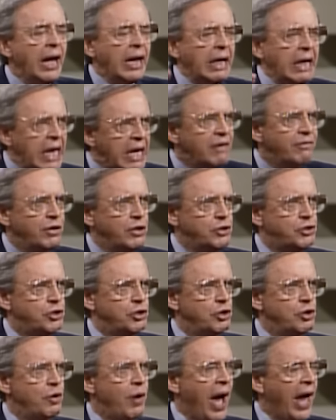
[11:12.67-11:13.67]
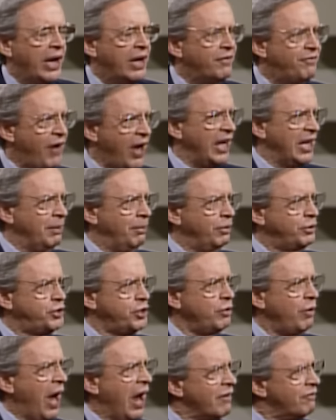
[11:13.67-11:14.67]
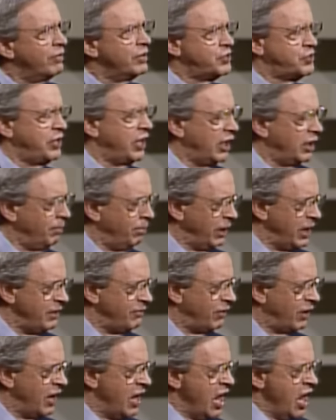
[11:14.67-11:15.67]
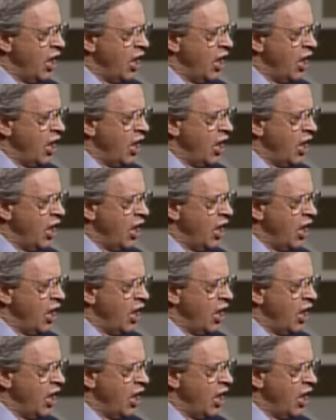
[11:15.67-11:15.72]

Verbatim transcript: given to and available to every single believer.